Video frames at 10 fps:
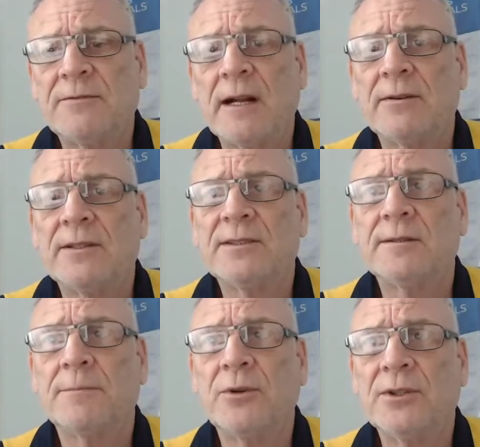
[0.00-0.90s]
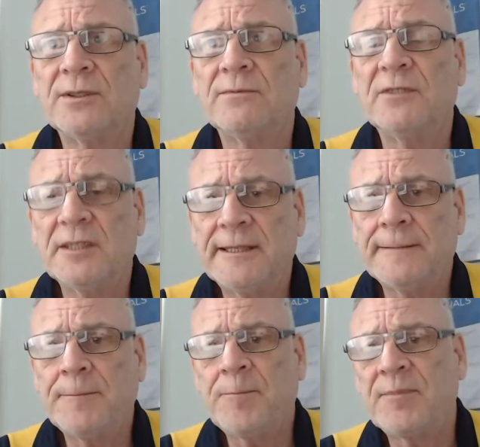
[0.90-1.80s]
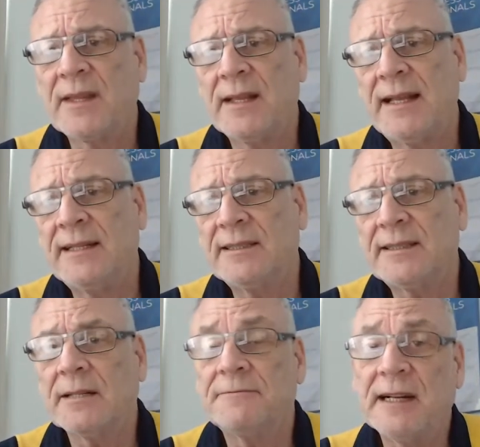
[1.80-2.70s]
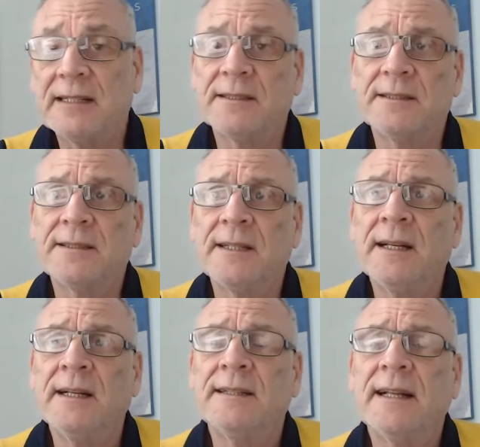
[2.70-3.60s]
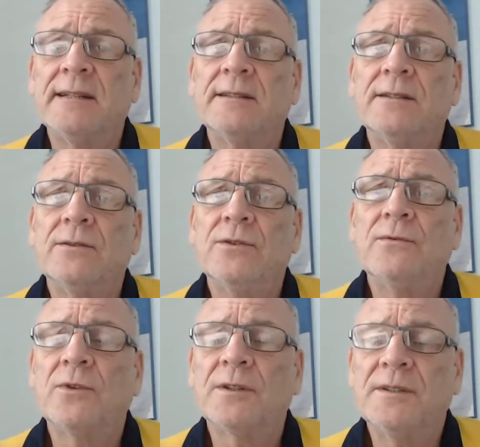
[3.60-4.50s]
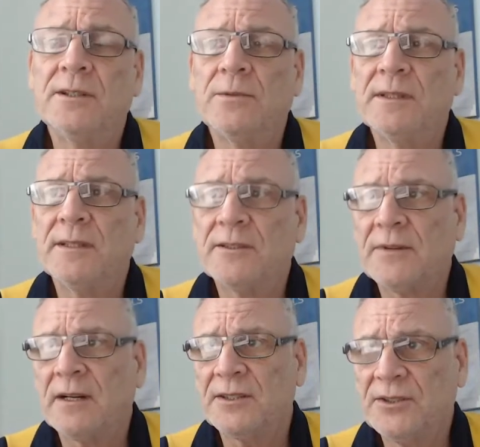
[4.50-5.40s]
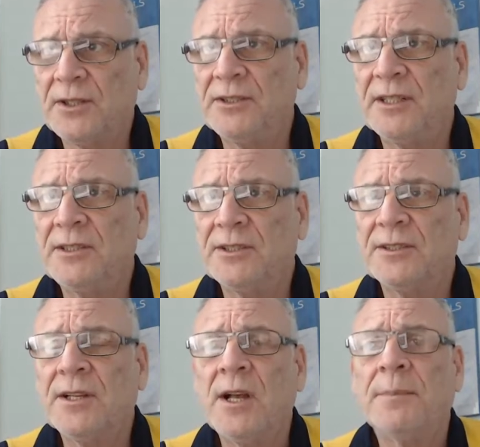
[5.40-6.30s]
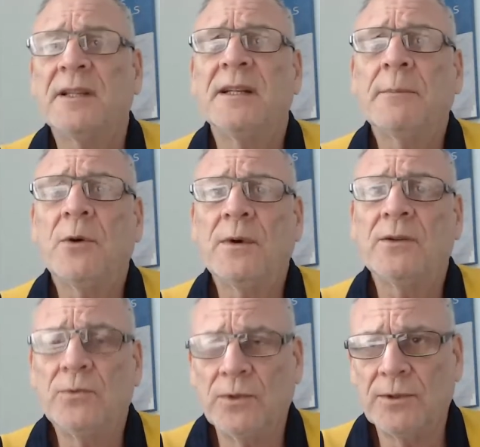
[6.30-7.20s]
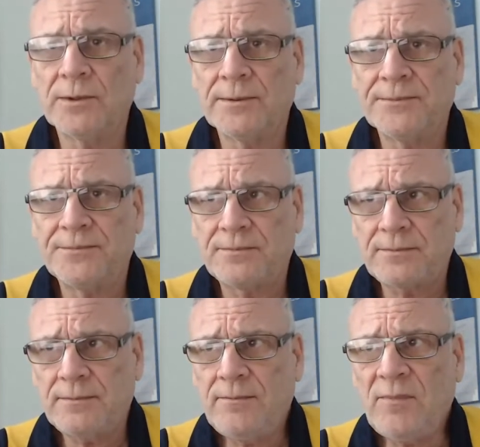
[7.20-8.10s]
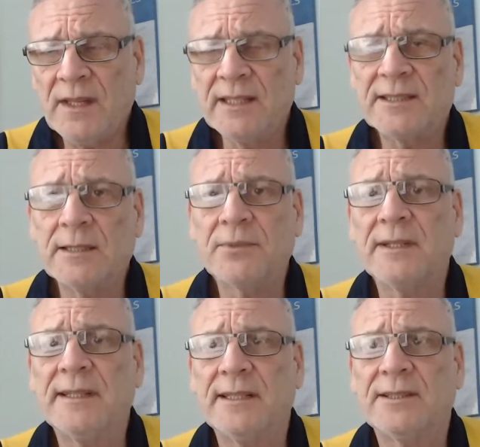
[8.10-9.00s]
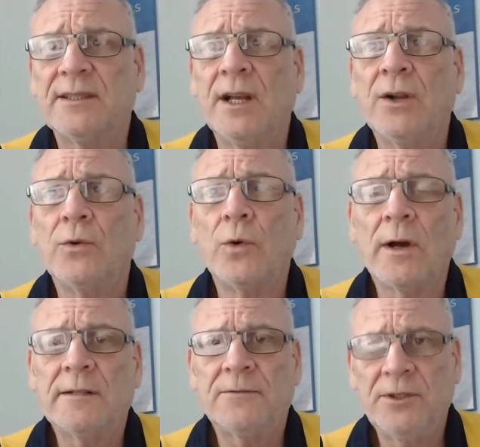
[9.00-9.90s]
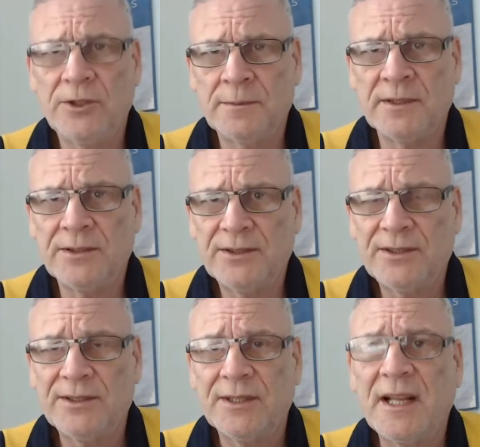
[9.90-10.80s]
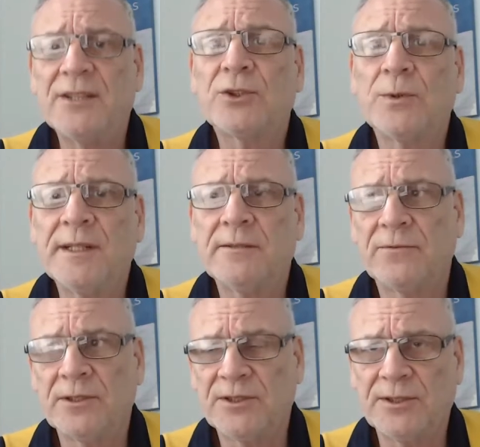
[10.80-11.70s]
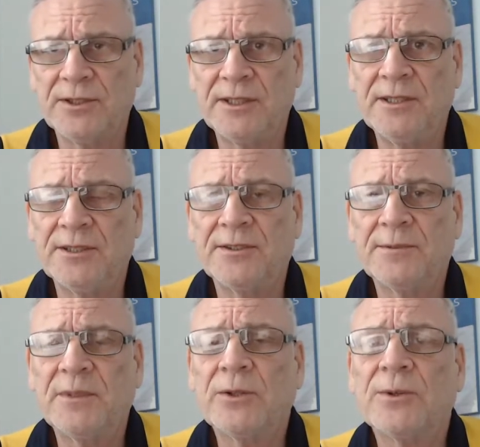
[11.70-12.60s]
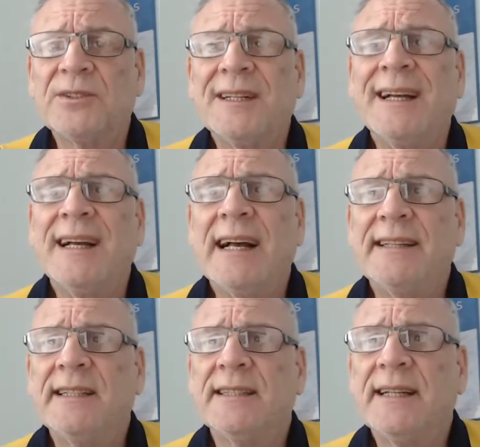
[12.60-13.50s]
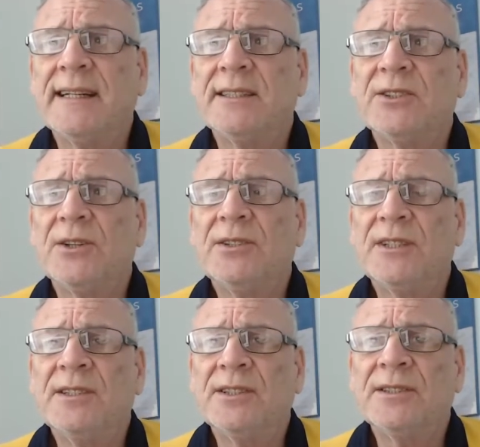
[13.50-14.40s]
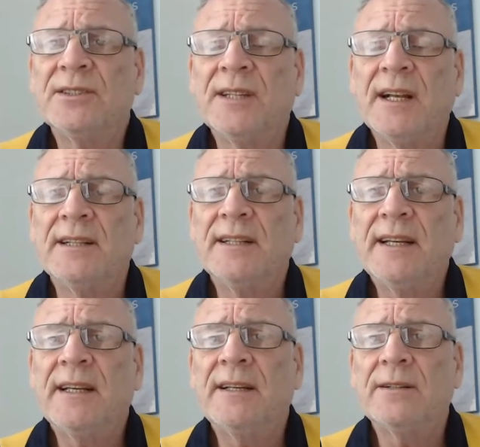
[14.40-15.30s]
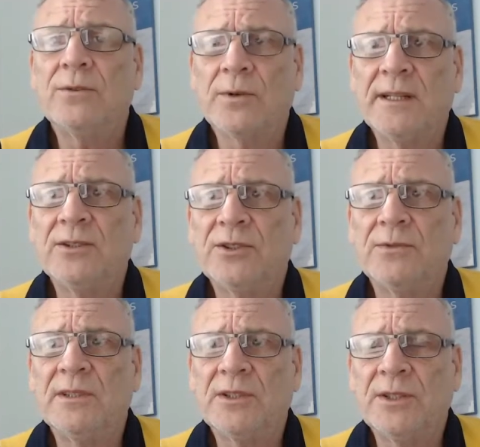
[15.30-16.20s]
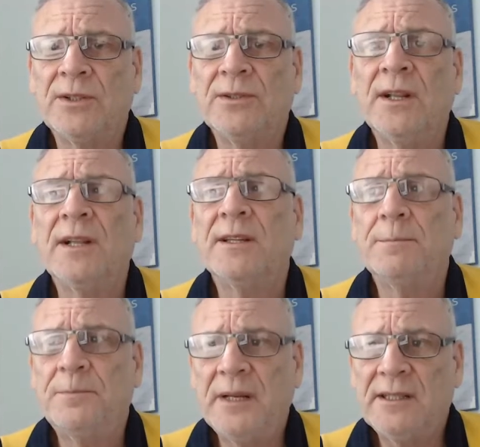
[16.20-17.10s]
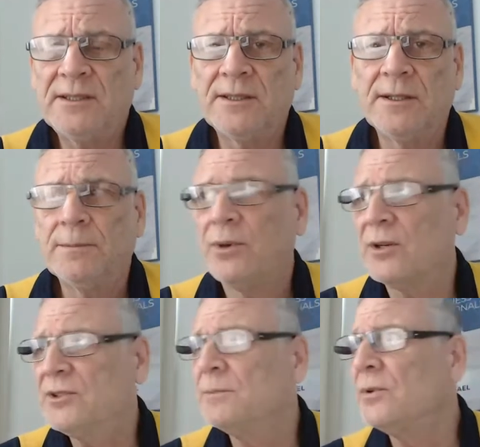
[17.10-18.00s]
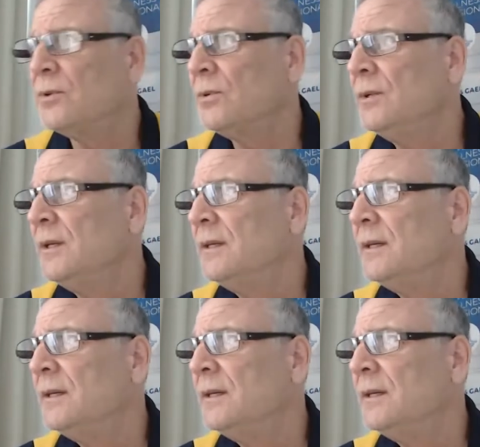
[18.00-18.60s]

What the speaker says: far as the person visiting, and there's other factors that you've got to deal with as far as the search engines. But the number one rule is simply this: write for humans and tweak for the search engines, because at the end of the day, the search engines, they're looking to return the best possible